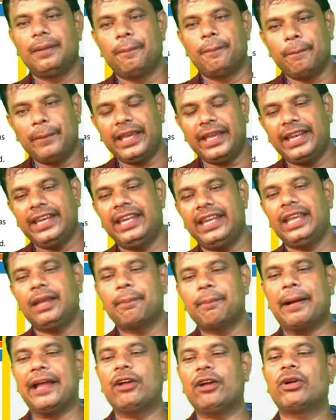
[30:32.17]
many
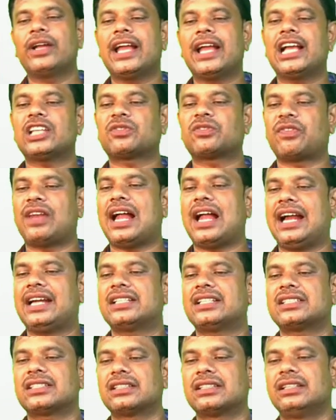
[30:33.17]
biogas
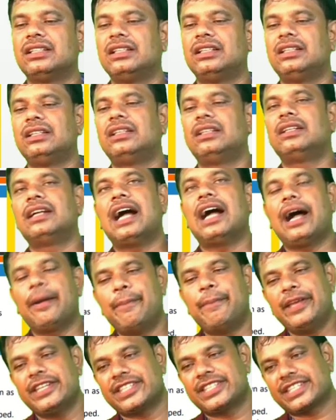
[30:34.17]
plants have
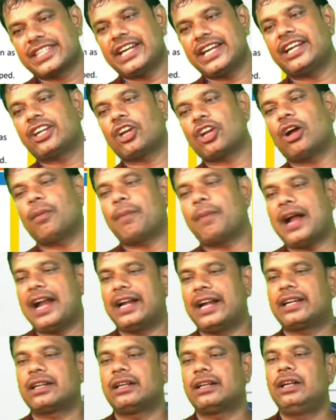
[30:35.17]
been set up
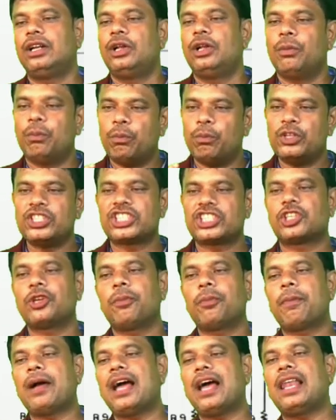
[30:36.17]
at
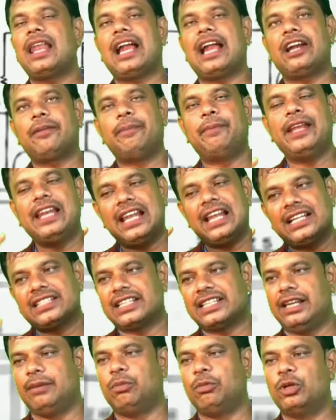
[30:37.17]
municipal and village
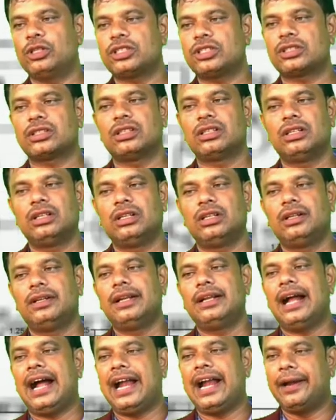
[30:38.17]
levels,
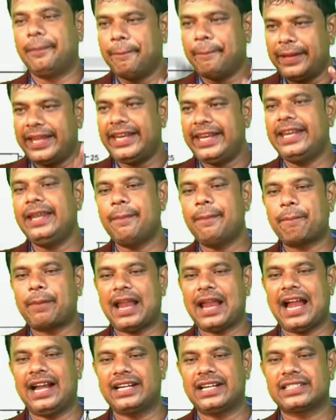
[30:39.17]
and many
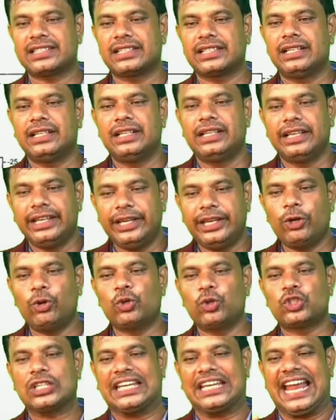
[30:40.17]
plants
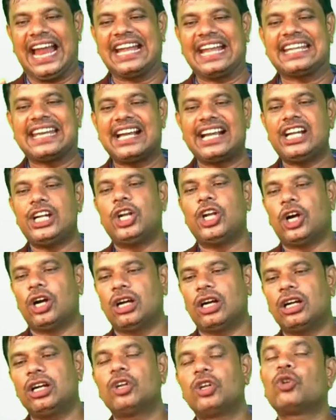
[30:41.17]
use cattle
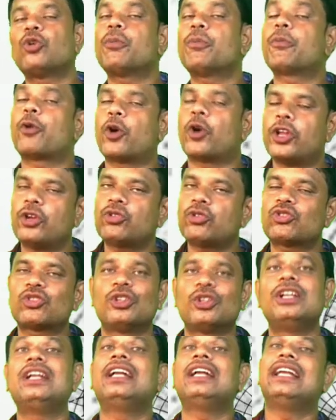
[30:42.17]
dung to produce
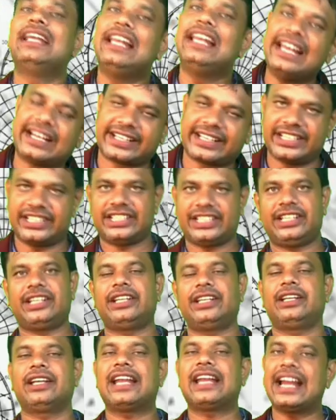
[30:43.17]

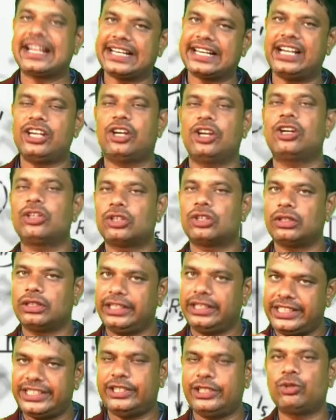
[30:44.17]
electricity. Cattle dung
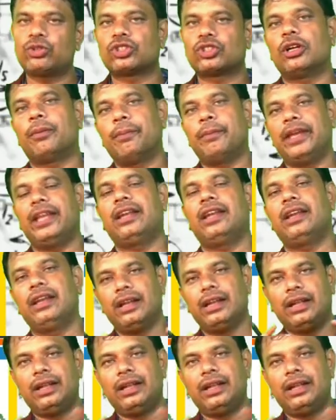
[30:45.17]
is used the main